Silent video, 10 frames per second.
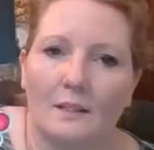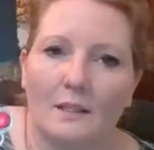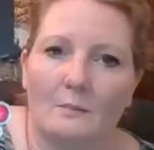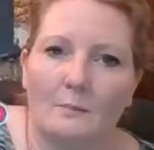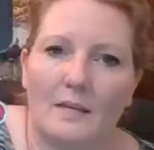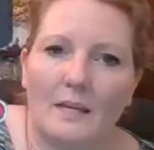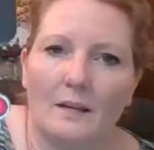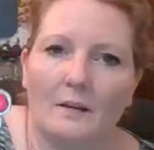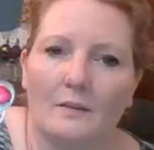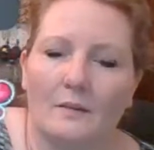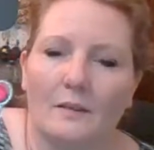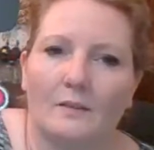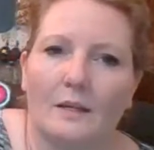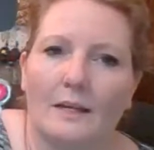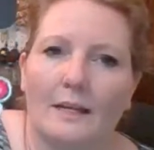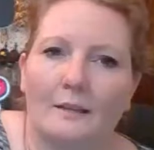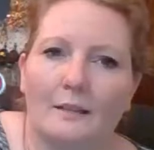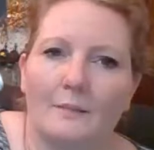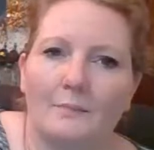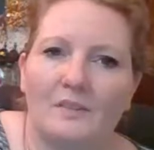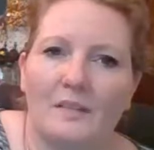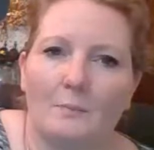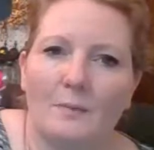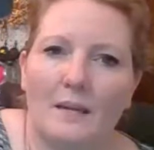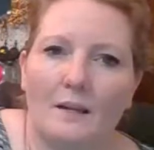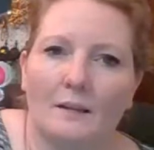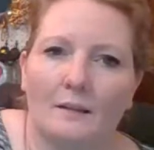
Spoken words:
in pink. These are a lipstick pink